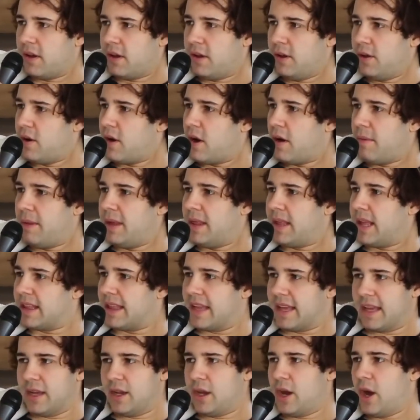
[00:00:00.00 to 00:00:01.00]
You know what I mean? Like
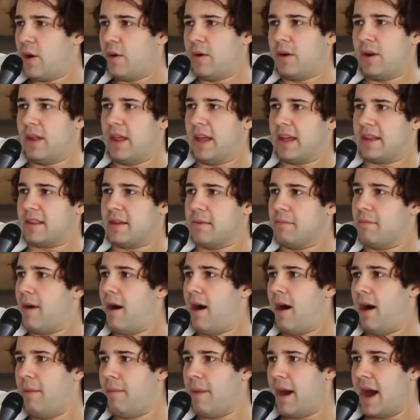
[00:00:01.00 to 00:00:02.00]
they can go to like the
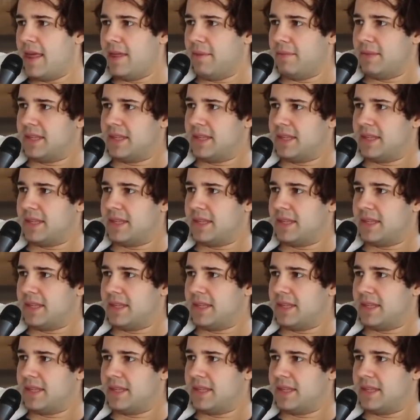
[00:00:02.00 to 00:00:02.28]
mall by